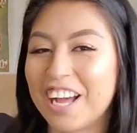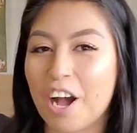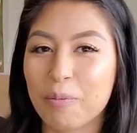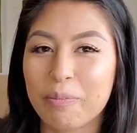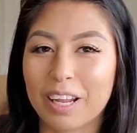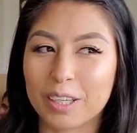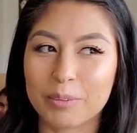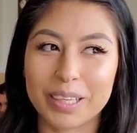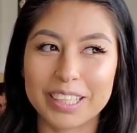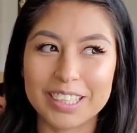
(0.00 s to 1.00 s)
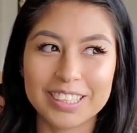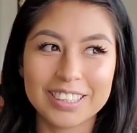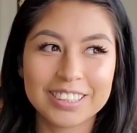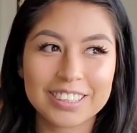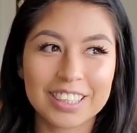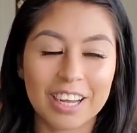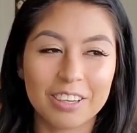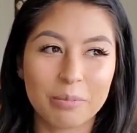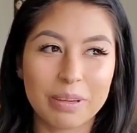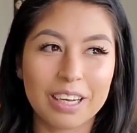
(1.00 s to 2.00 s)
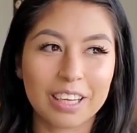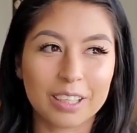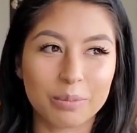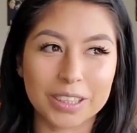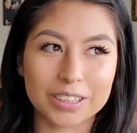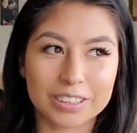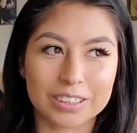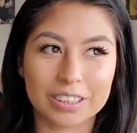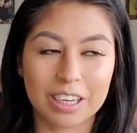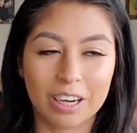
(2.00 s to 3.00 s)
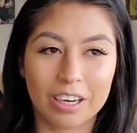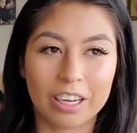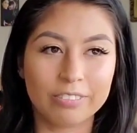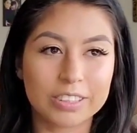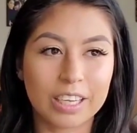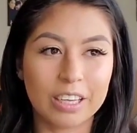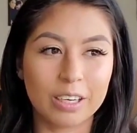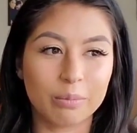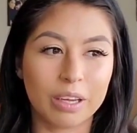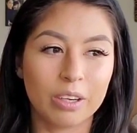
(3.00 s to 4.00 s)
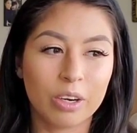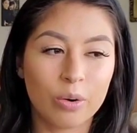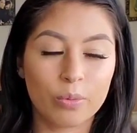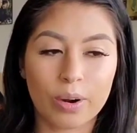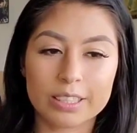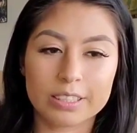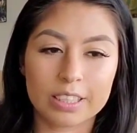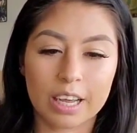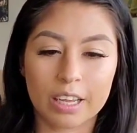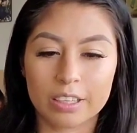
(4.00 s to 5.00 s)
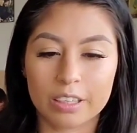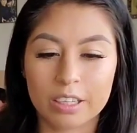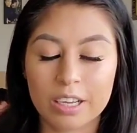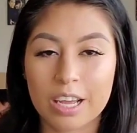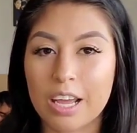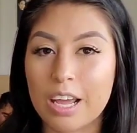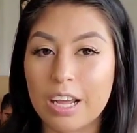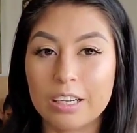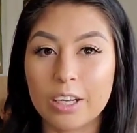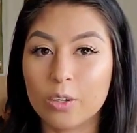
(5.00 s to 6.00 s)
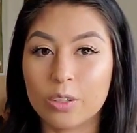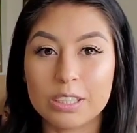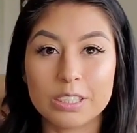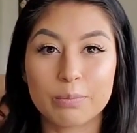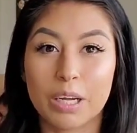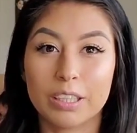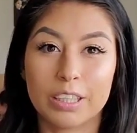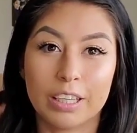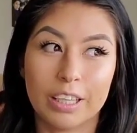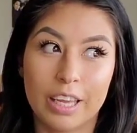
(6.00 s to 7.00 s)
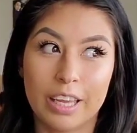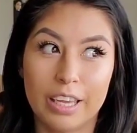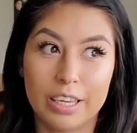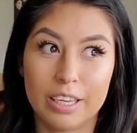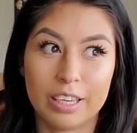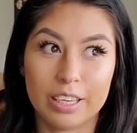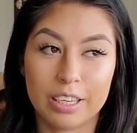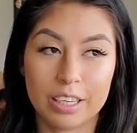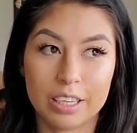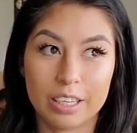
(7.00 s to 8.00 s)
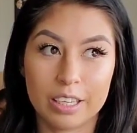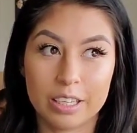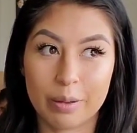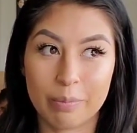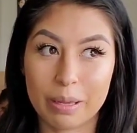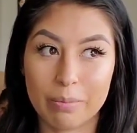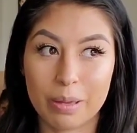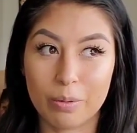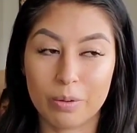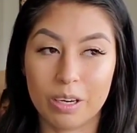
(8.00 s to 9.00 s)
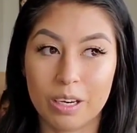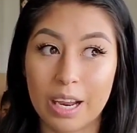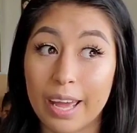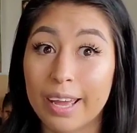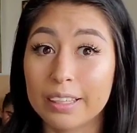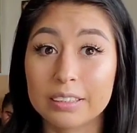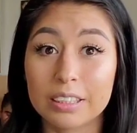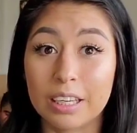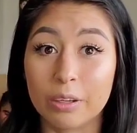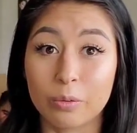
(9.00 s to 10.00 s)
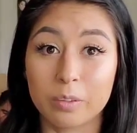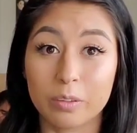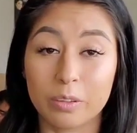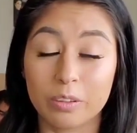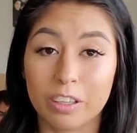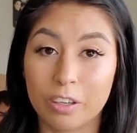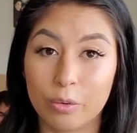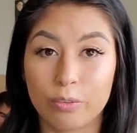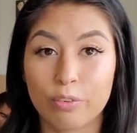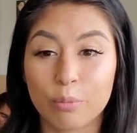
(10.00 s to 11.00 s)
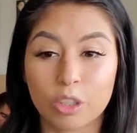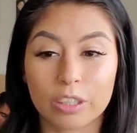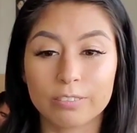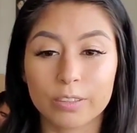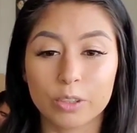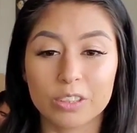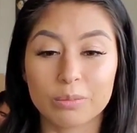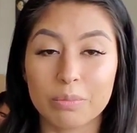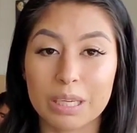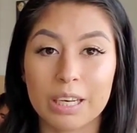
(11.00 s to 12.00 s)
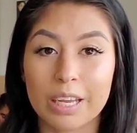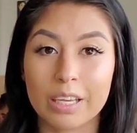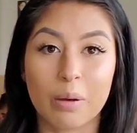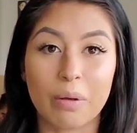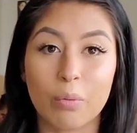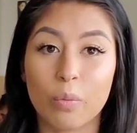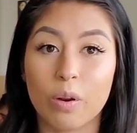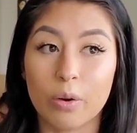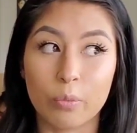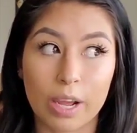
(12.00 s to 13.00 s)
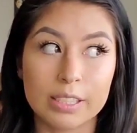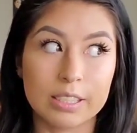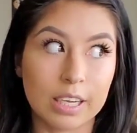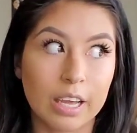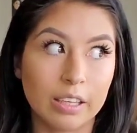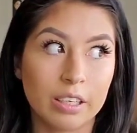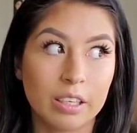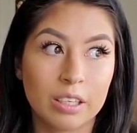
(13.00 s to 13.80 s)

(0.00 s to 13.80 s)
I would be like on my knees. I would be like on my left side, on my right side. And the only spot that the baby liked and he would feel more comfortable is me laying on my right side.